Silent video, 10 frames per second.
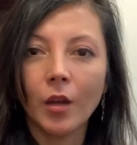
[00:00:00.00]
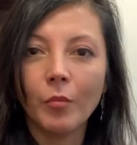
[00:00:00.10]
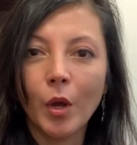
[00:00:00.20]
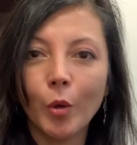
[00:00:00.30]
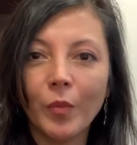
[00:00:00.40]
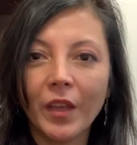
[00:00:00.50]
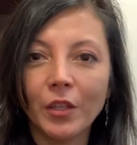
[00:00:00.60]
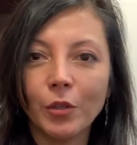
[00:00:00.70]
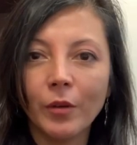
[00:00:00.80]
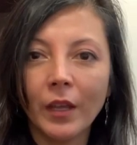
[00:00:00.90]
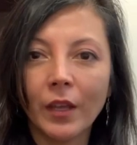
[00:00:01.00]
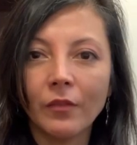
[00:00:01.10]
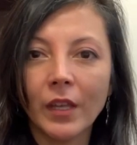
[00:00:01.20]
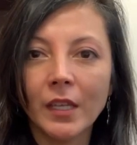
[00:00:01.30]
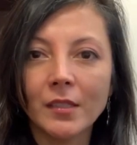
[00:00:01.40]
Hope that you have
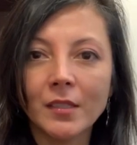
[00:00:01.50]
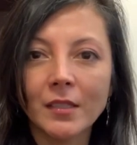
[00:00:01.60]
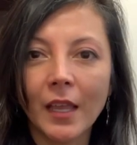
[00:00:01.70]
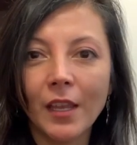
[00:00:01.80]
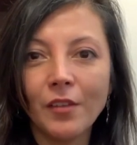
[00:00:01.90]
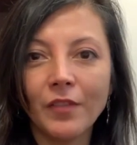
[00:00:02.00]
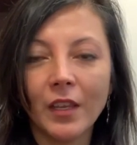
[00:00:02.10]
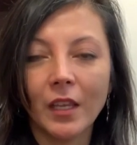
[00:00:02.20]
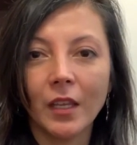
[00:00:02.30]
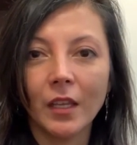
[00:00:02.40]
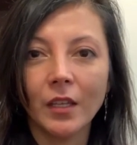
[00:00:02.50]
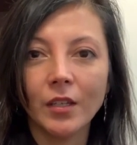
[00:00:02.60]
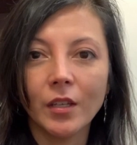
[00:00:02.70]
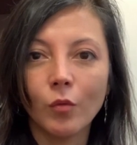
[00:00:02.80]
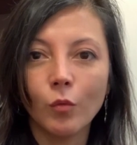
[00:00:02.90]
a safe
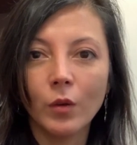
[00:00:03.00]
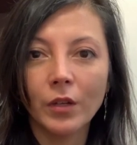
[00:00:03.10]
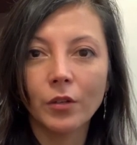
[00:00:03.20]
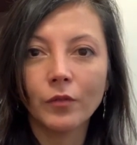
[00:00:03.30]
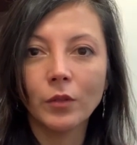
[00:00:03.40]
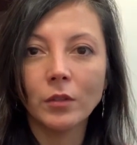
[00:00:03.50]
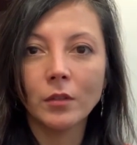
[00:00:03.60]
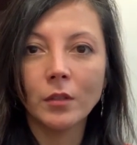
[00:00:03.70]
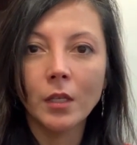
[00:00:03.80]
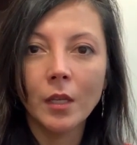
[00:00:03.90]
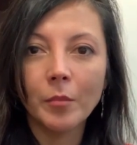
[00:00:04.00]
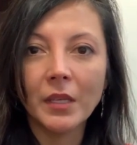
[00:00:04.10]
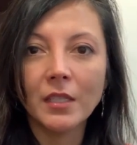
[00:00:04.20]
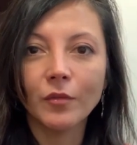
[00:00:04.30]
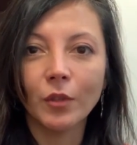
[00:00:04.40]
and wonderful,
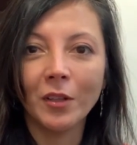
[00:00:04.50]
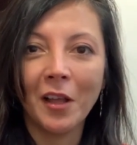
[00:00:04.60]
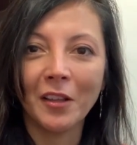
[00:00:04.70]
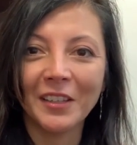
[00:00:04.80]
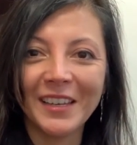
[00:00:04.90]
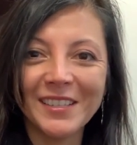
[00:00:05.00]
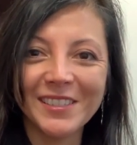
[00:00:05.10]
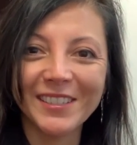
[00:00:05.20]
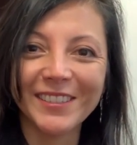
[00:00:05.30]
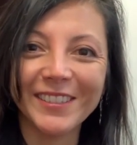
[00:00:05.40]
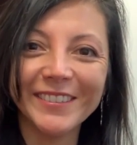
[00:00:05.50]
peaceful holiday season.